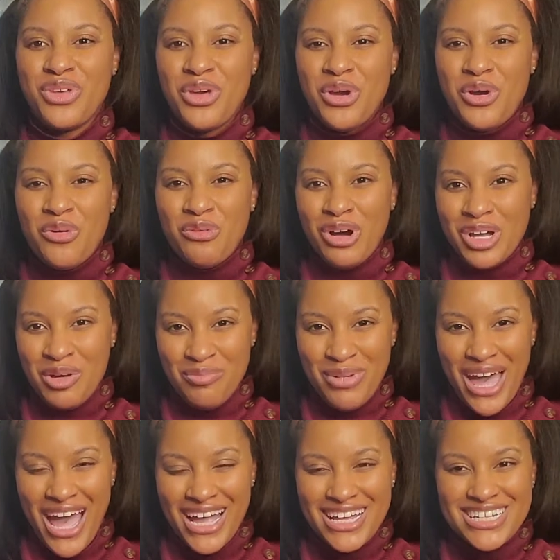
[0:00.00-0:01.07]
Welcome
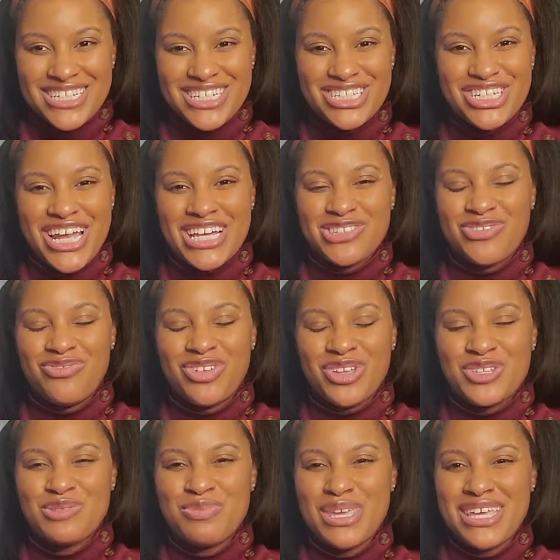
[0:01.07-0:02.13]
back to Jasmine Fields
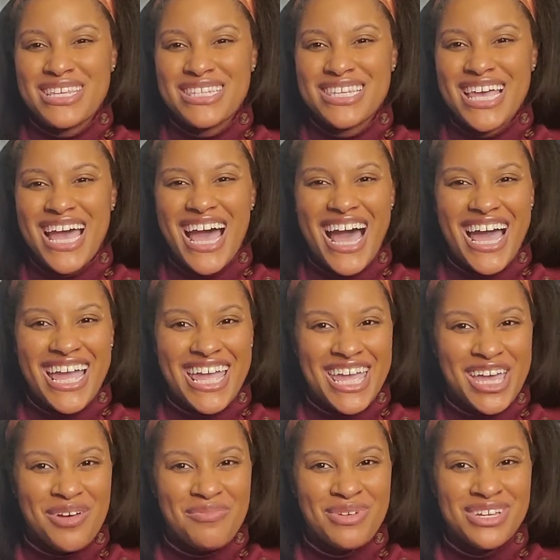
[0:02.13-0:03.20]
Speaks. I
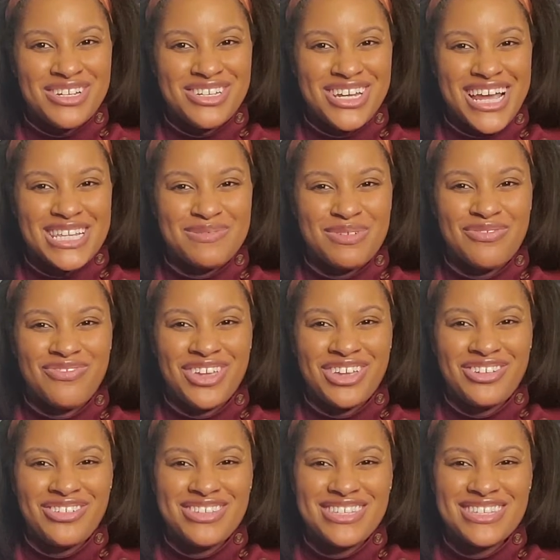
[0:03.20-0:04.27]
am Jasmine Fields.